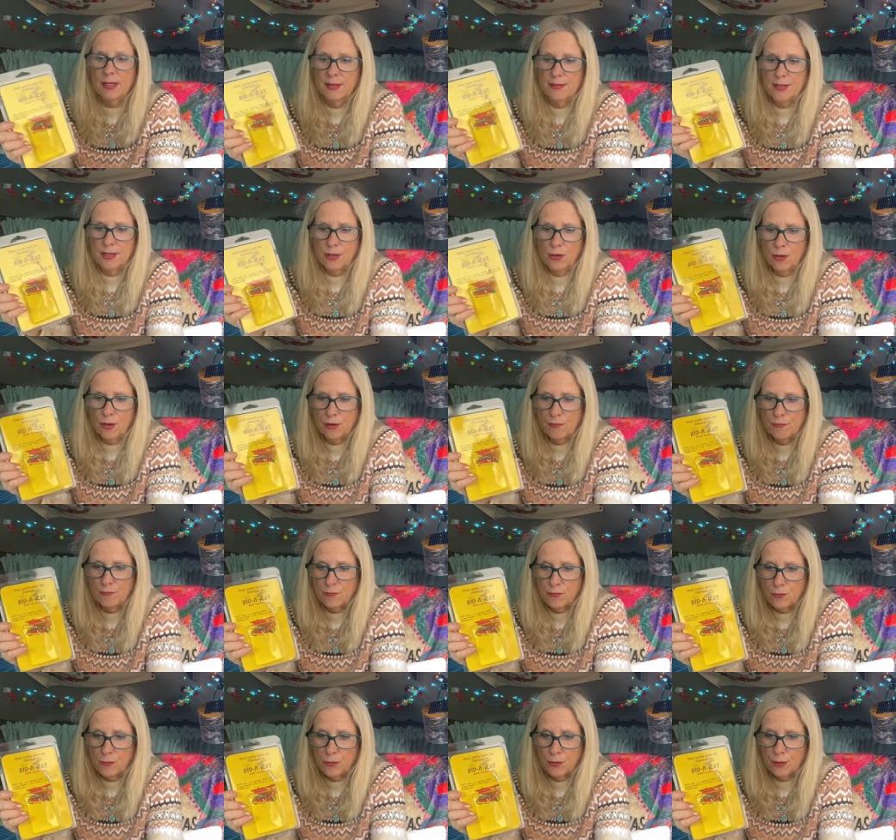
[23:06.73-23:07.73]
The
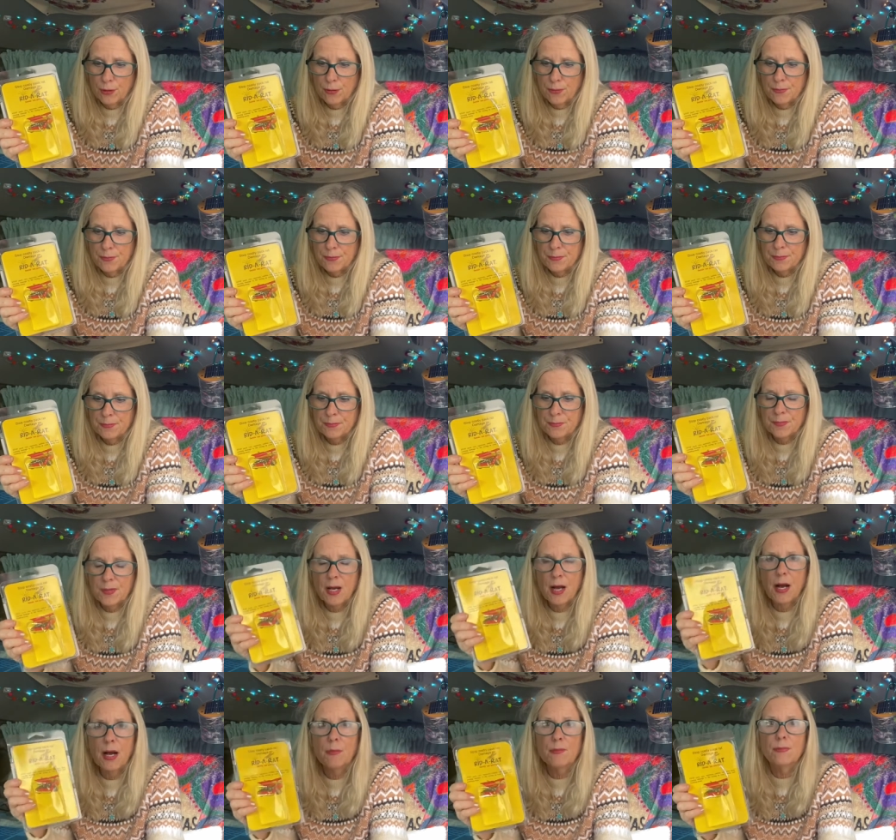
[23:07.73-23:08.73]
R4
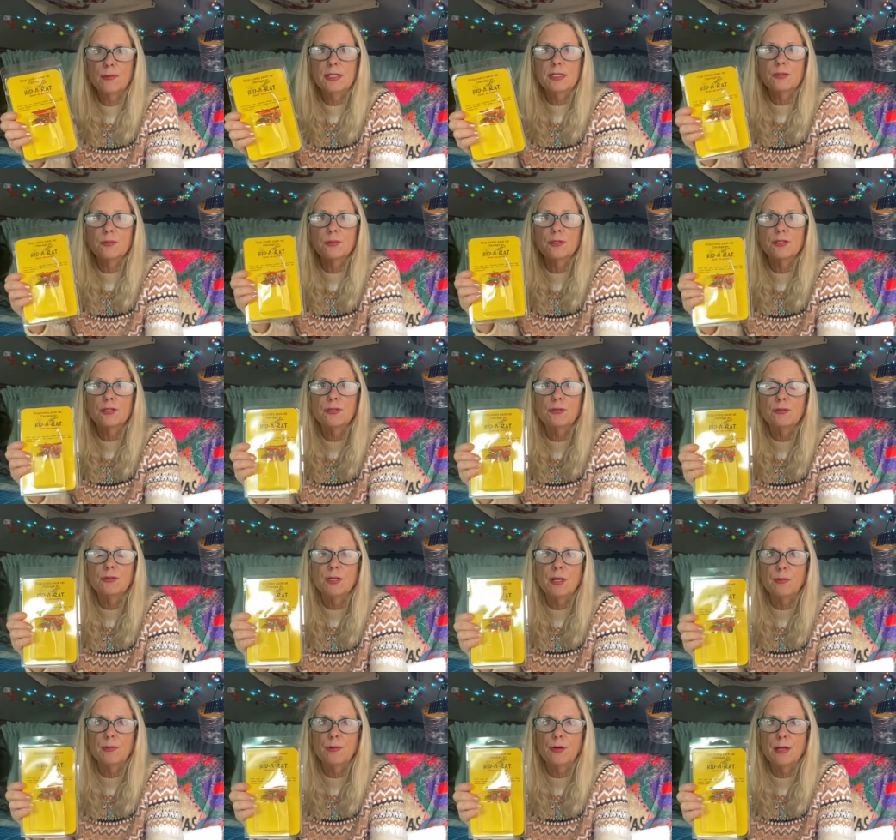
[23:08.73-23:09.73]
operates with two
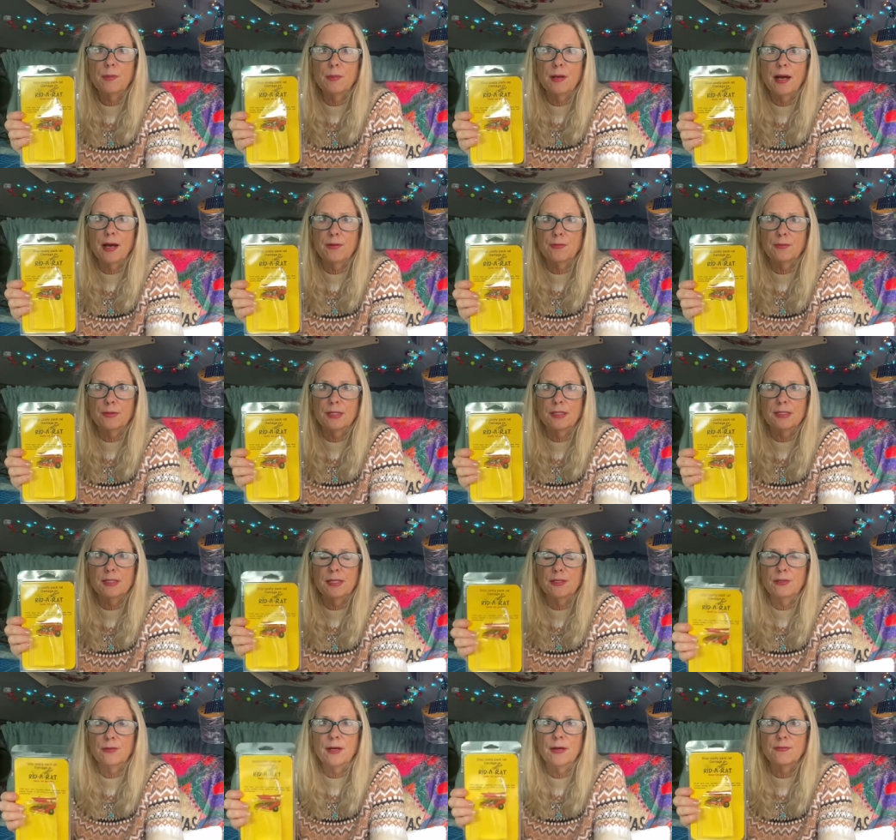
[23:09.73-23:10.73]
AA batteries,
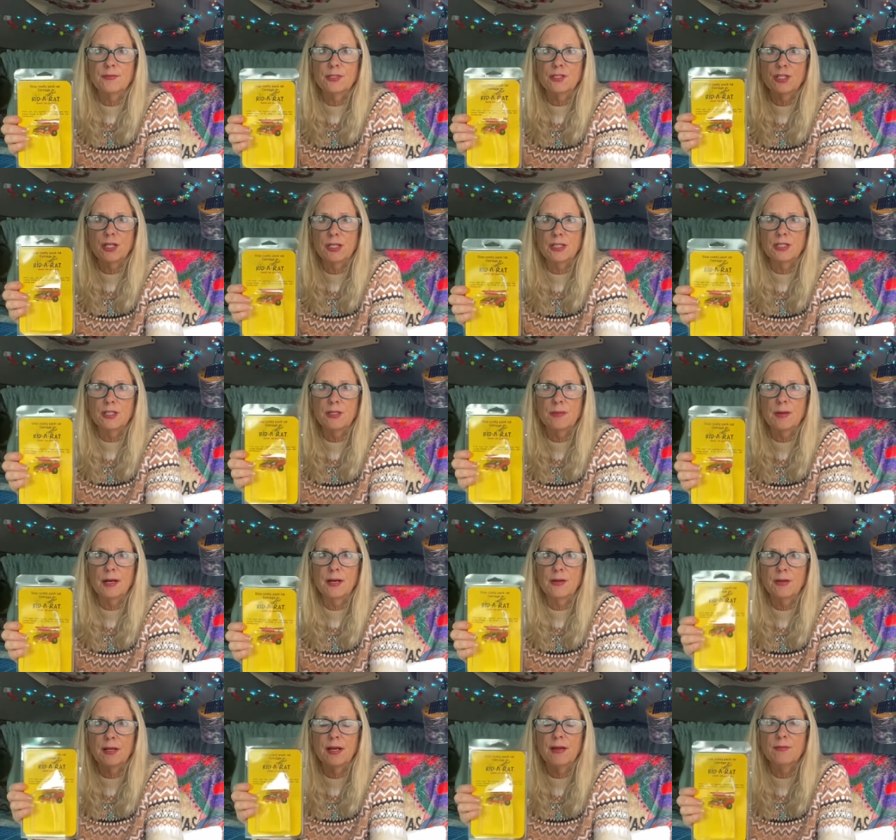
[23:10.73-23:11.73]
and you have to change them
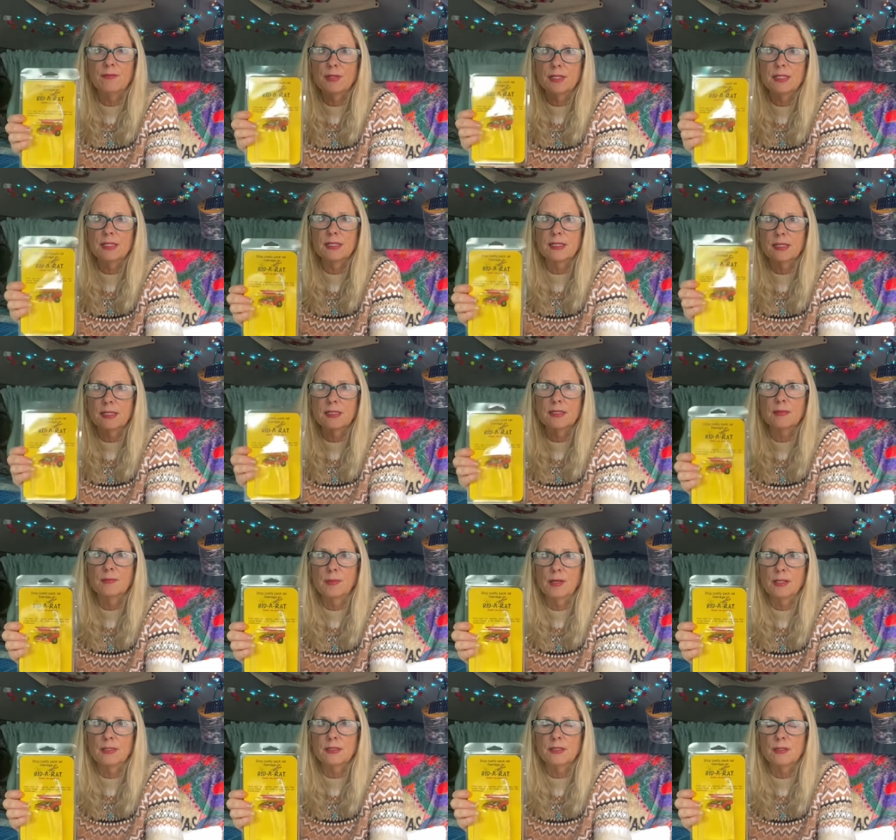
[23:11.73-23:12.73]
out every 6
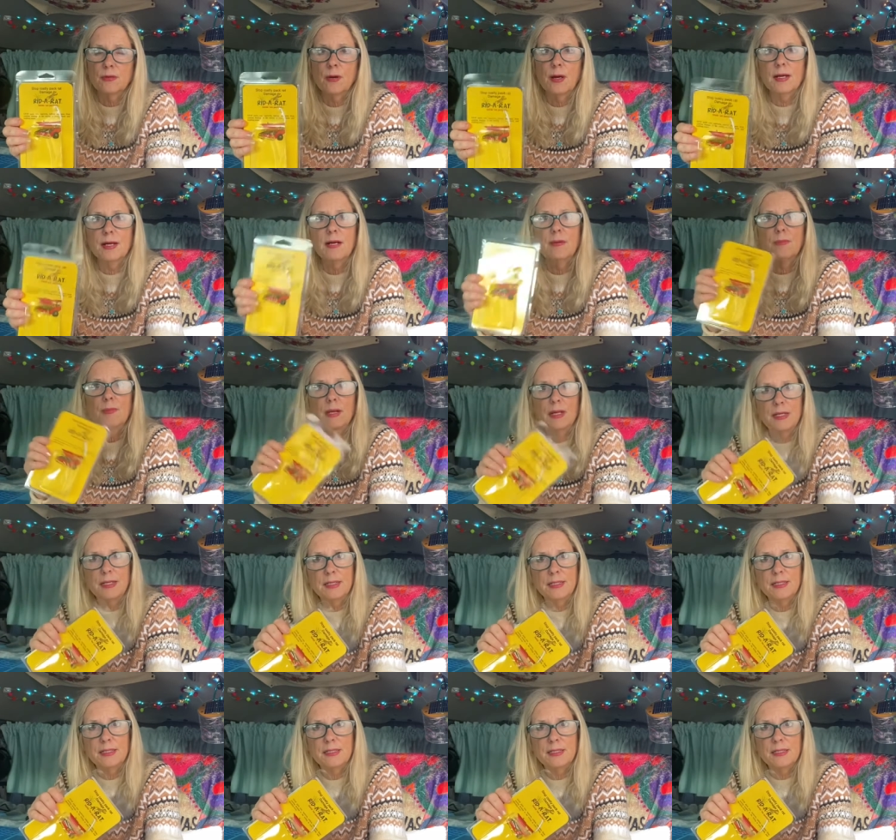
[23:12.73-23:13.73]
months. So I got mine
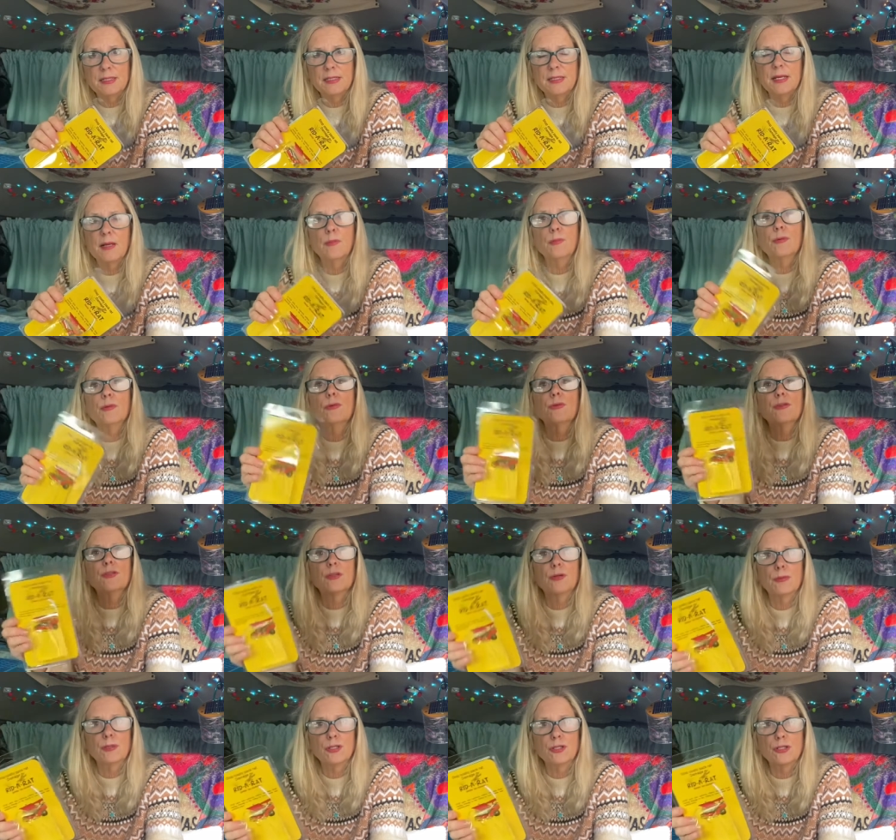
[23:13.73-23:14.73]
in December,
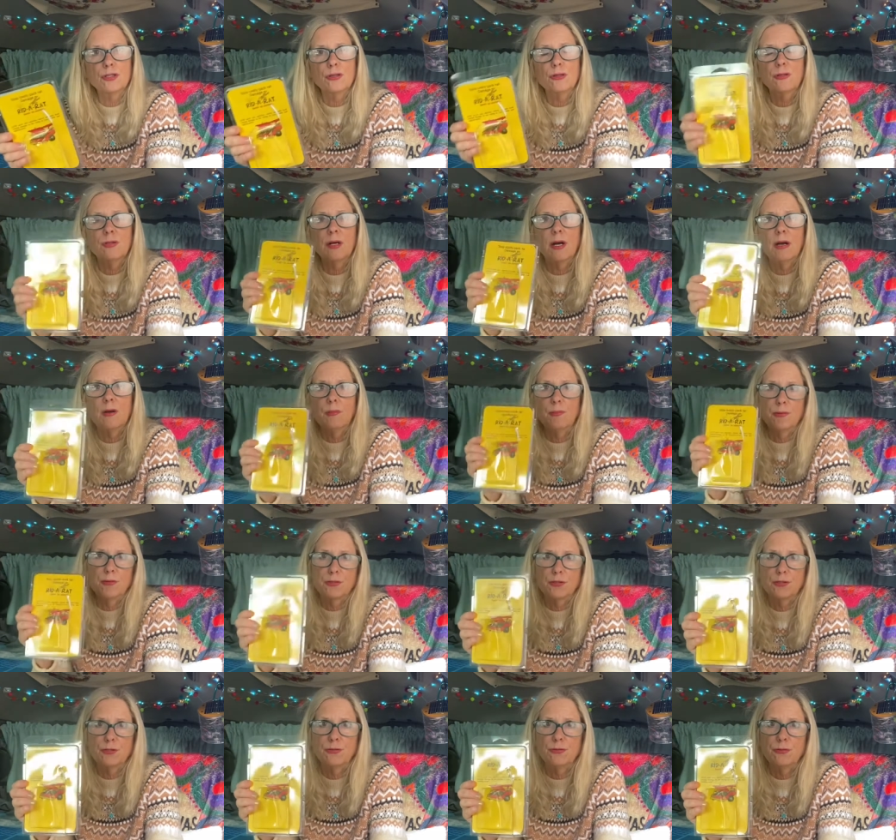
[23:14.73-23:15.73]
so in June I'll
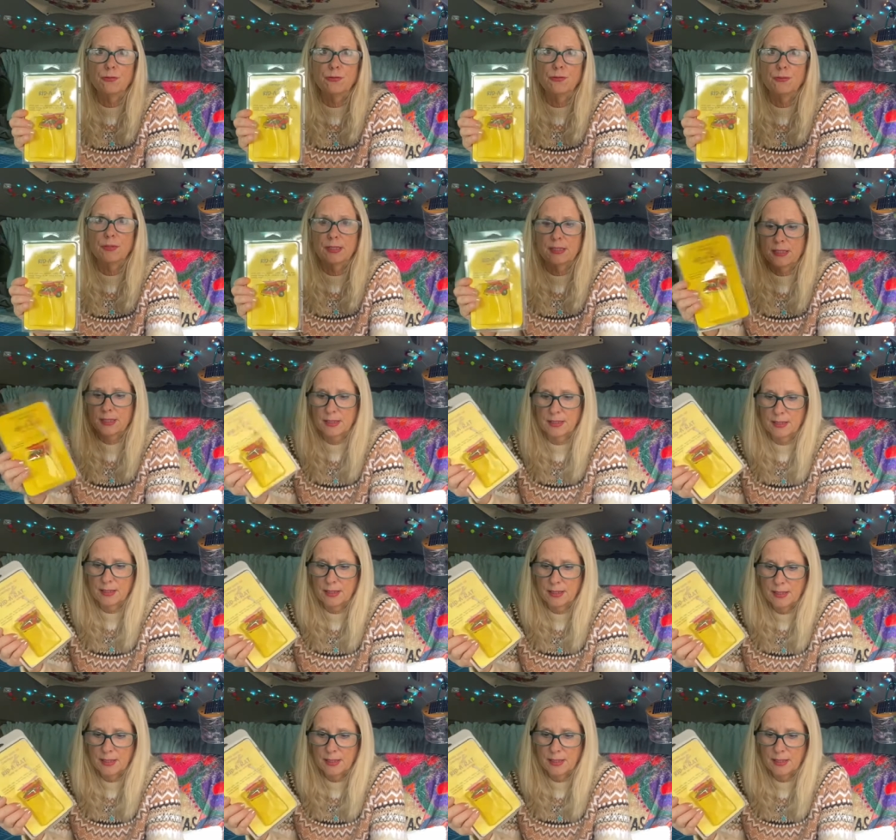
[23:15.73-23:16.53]
put two new ones in.